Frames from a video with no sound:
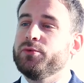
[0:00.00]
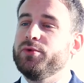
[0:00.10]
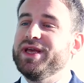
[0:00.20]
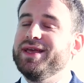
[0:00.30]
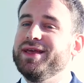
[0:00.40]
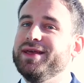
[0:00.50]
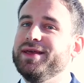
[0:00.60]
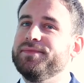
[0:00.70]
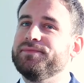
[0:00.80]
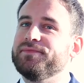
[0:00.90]

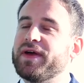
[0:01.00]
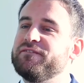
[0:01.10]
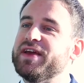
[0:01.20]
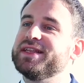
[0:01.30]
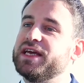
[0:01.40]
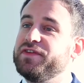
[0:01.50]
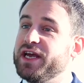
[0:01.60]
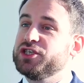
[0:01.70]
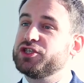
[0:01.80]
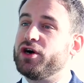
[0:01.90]
We think that
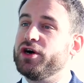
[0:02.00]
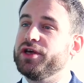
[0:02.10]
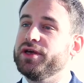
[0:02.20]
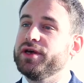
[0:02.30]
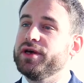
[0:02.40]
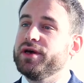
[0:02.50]
they enjoy